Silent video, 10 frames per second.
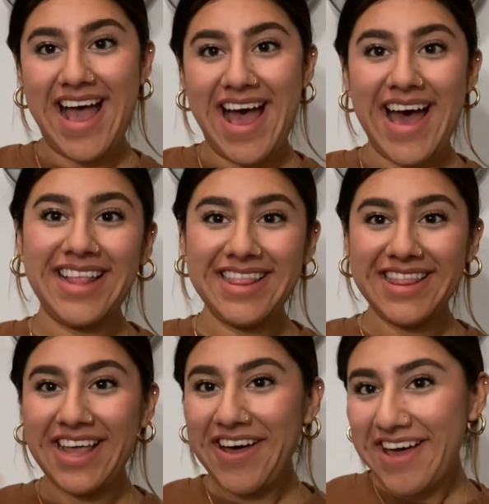
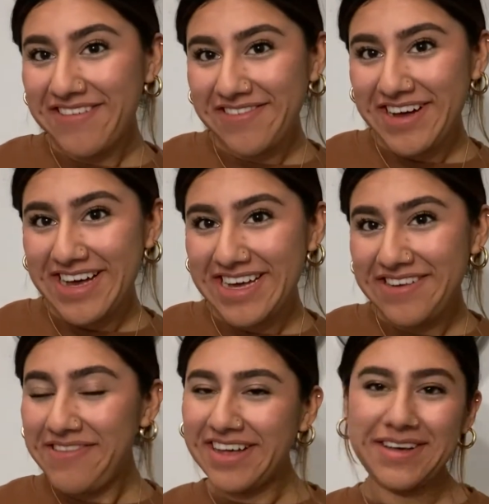Hello
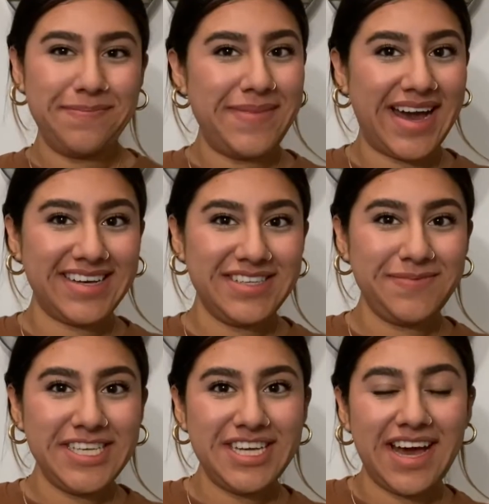everyone, welcome back to
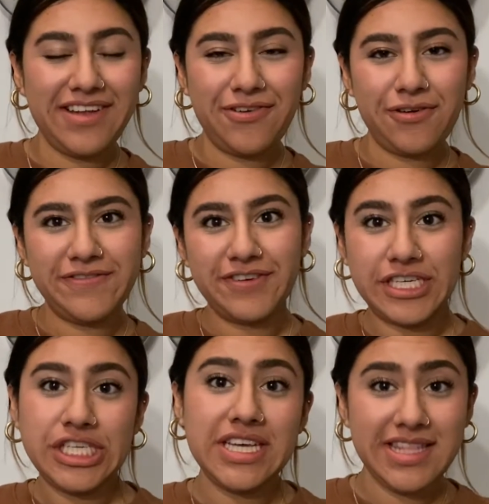my channel.
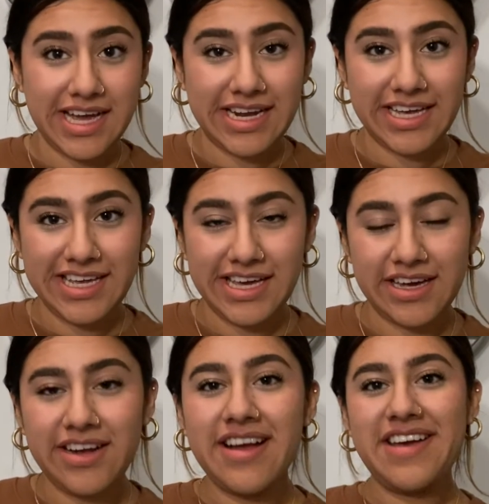First Gen Yana
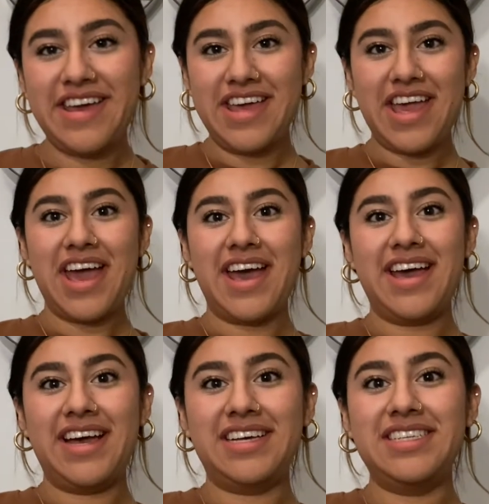here,
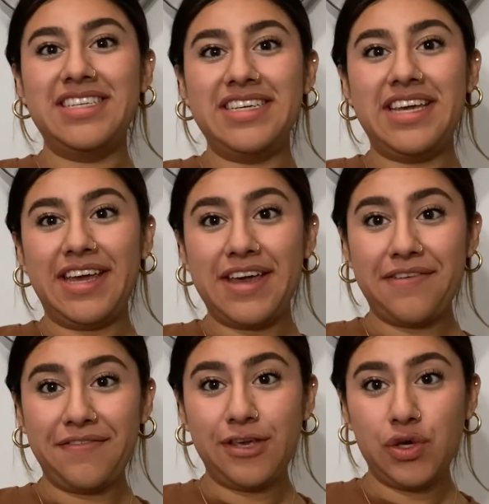and
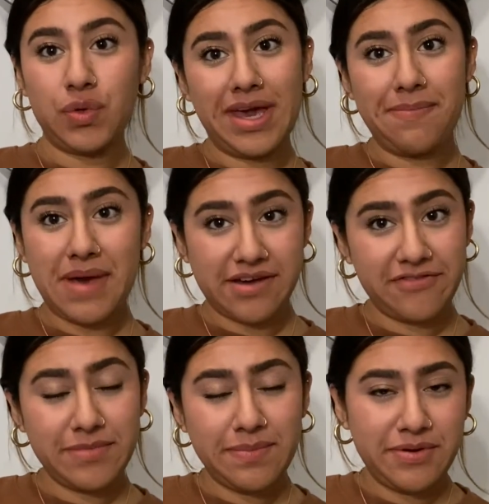if you came back
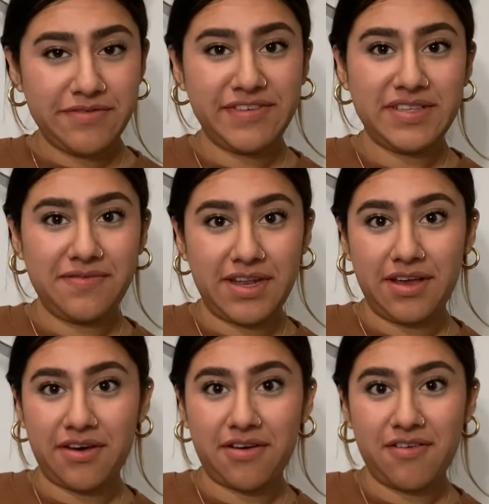from my previous
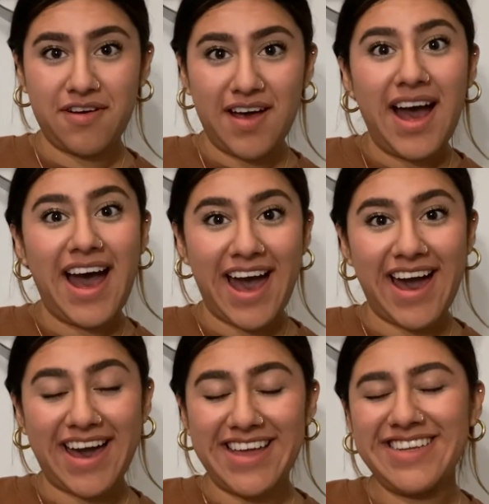video,
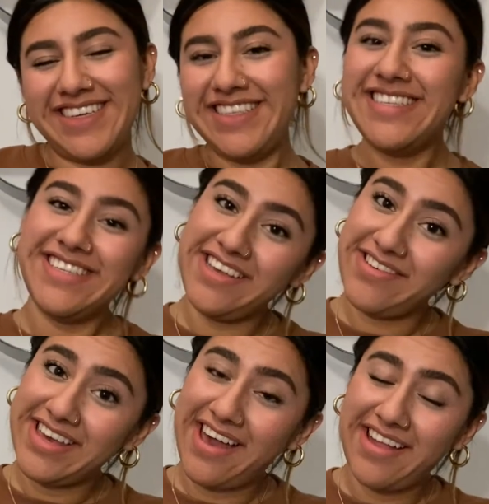hi, nice to see you
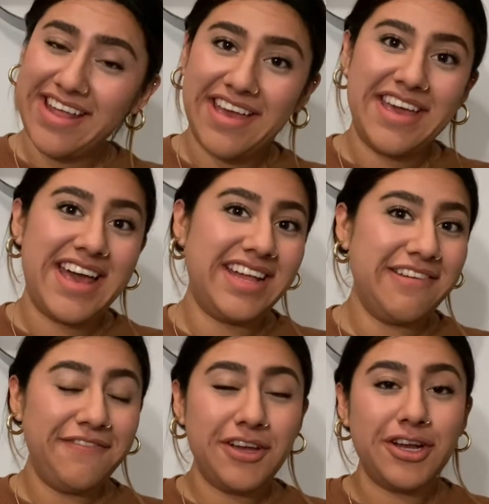again. And
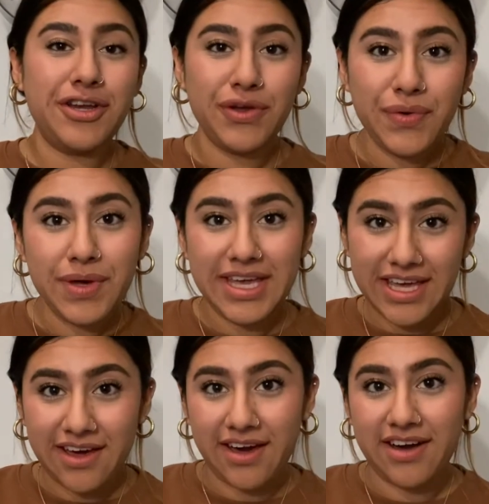if you're new
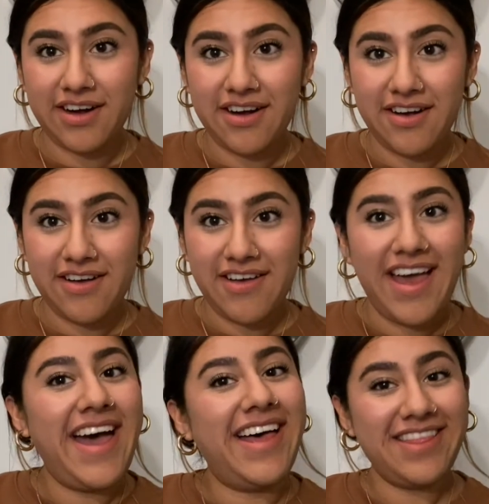here,
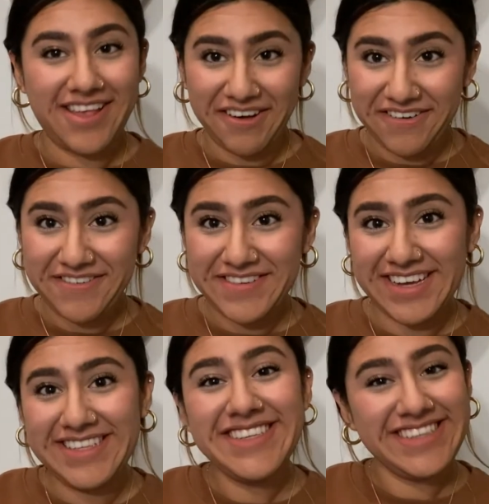hello,
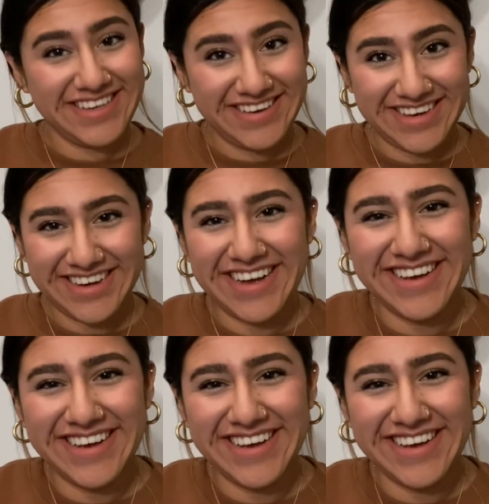nice to see you here.